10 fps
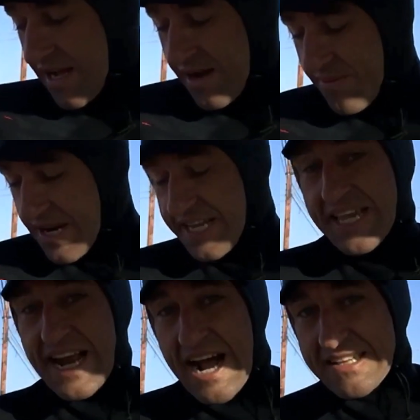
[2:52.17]
I'm gonna
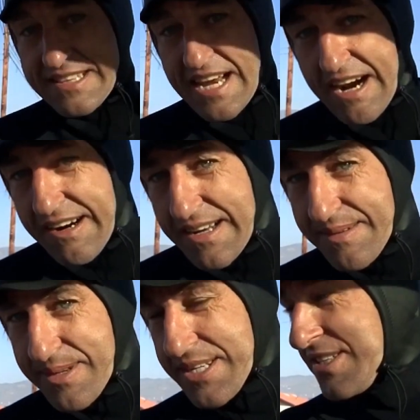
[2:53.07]
get out there,
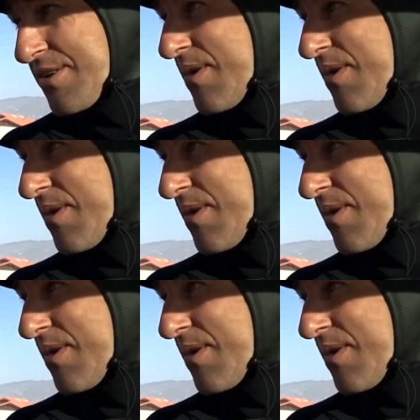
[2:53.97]
I'm gonna do